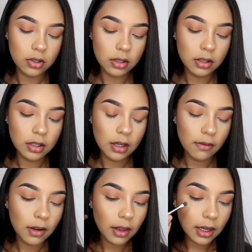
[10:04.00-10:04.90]
just to
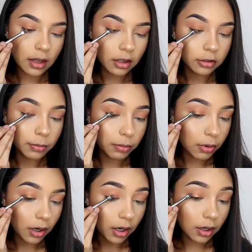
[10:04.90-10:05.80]
give it like a little
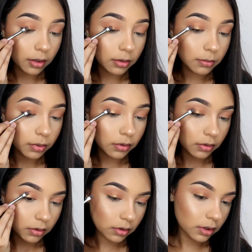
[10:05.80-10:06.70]
pop,
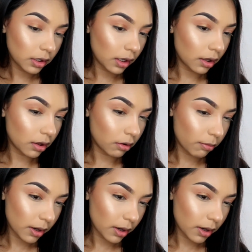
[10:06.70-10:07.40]
just like a little bit.